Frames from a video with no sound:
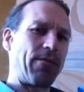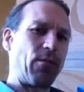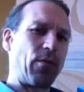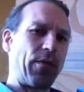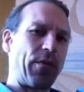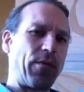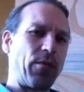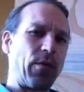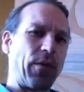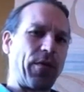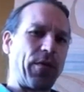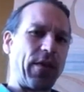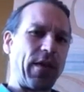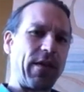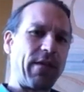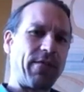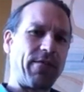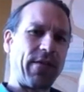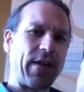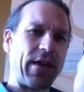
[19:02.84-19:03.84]
with
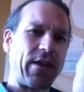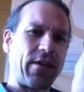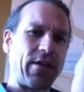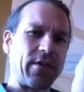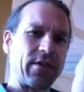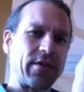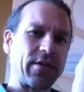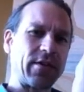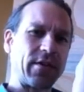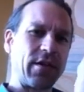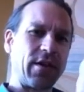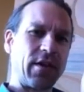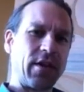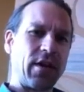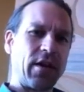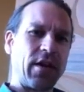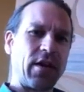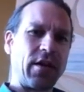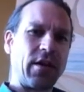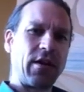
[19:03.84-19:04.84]
these fingers,
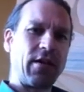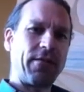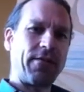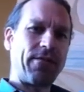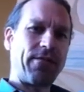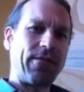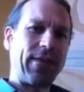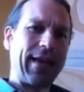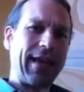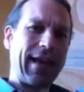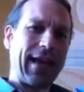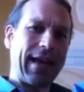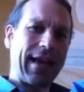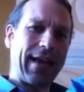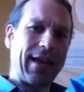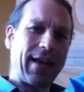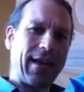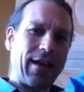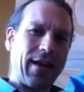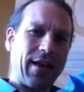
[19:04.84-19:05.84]
you're
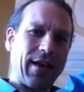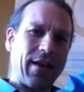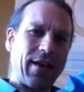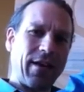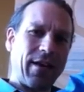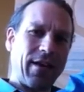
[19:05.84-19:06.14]
feeling